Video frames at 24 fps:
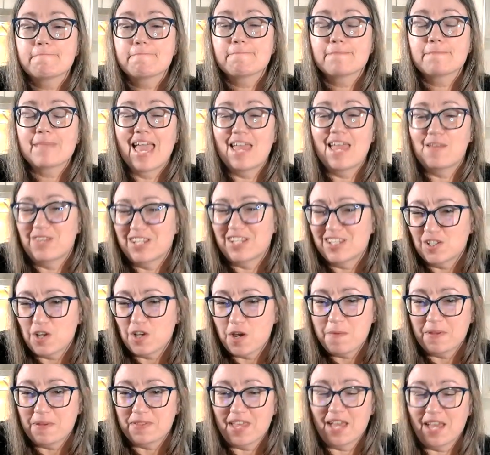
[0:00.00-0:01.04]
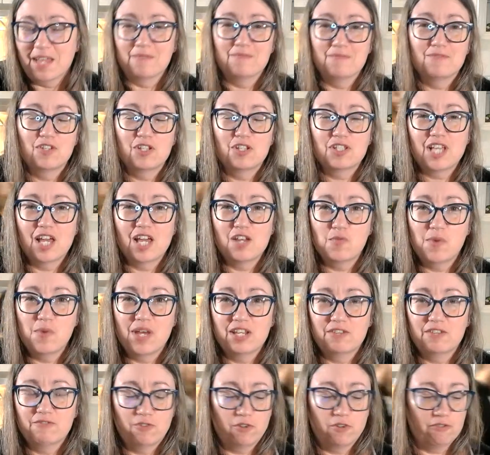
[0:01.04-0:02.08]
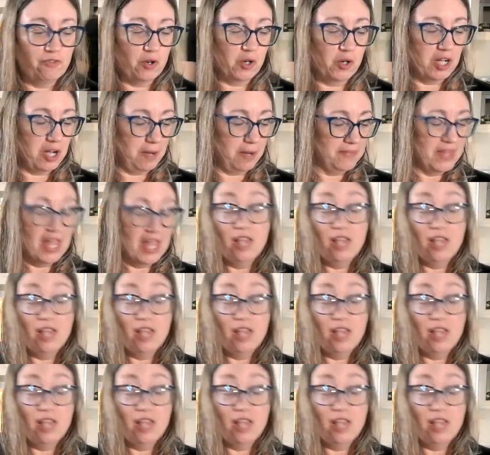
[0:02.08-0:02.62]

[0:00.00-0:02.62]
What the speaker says: Anyway, sorry about that. Just kind of waiting for a phone call.